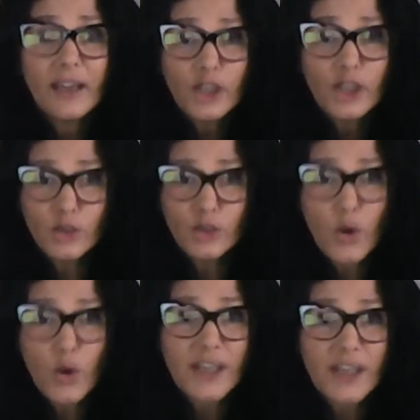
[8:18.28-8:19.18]
huge
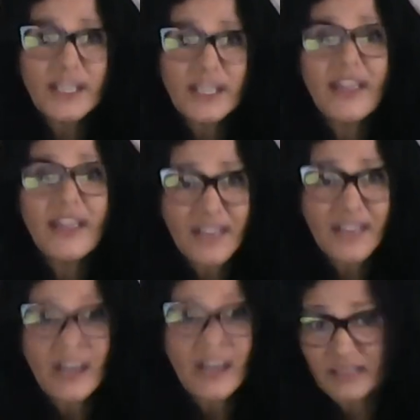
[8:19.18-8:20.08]
quantity, and they
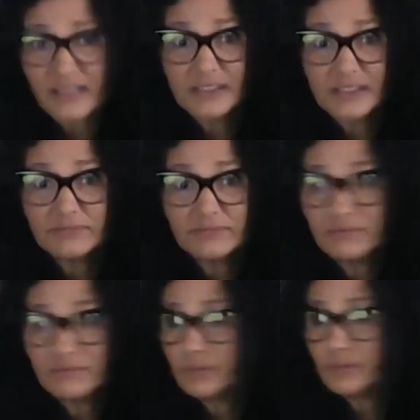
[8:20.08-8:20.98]
hustled.
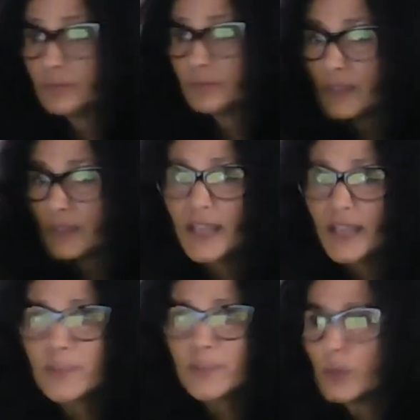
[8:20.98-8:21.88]

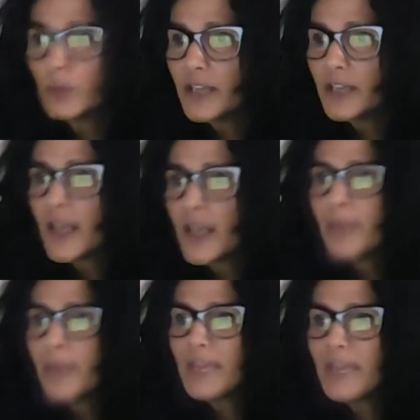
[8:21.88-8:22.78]
Next bullet,
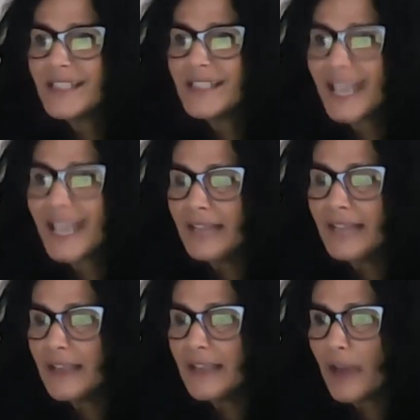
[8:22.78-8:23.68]
maintain
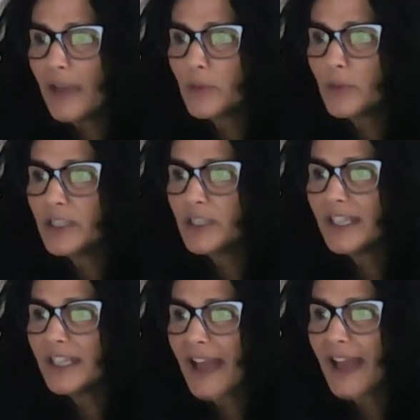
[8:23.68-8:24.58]
the accountability
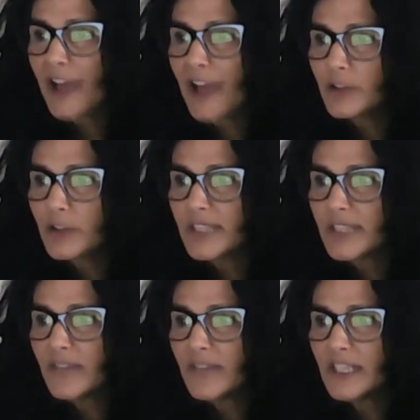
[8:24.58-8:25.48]
and accuracy
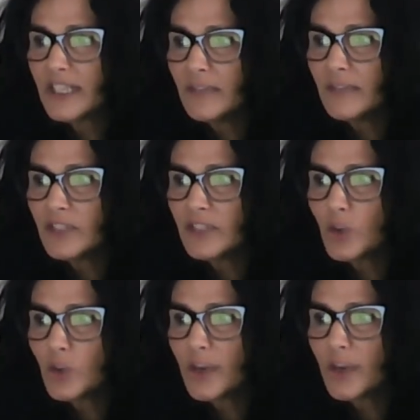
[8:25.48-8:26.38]
of an
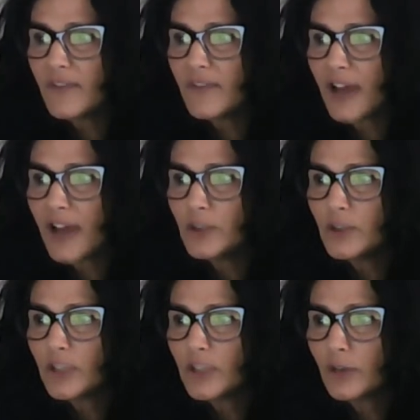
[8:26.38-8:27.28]
inventory valued
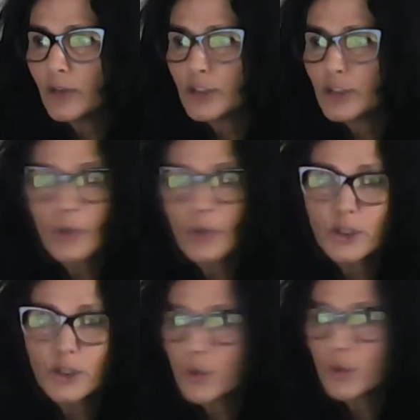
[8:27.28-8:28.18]
at over
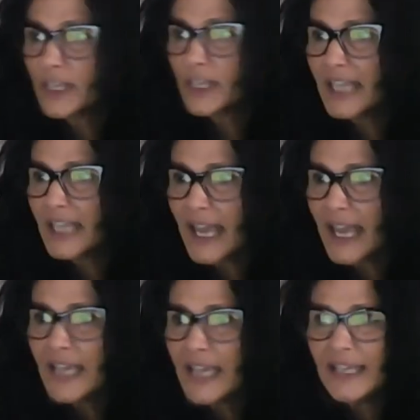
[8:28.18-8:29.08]

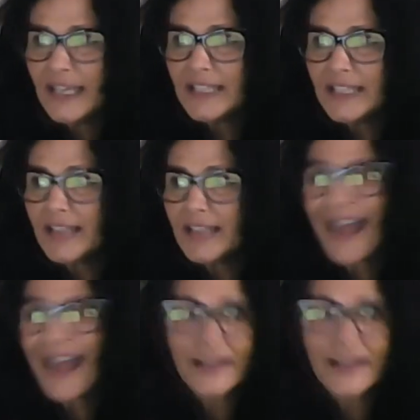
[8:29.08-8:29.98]
220K in
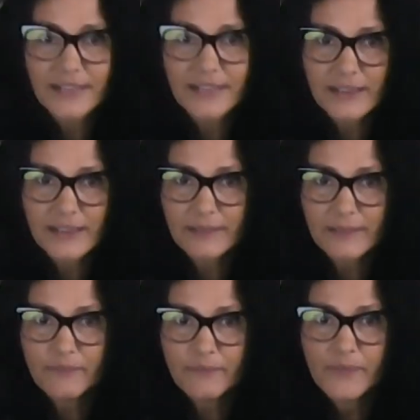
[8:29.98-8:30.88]
access.
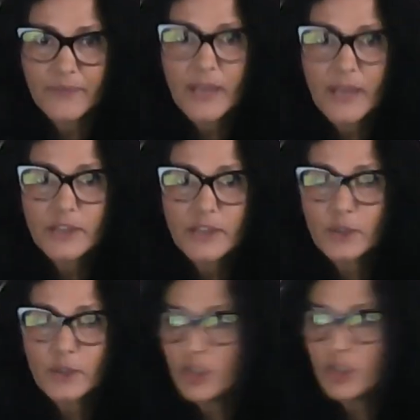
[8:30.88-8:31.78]
So
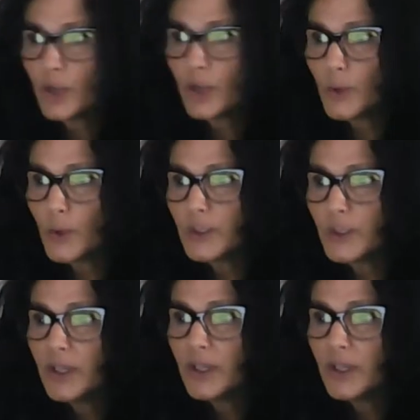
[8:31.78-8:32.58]
it shows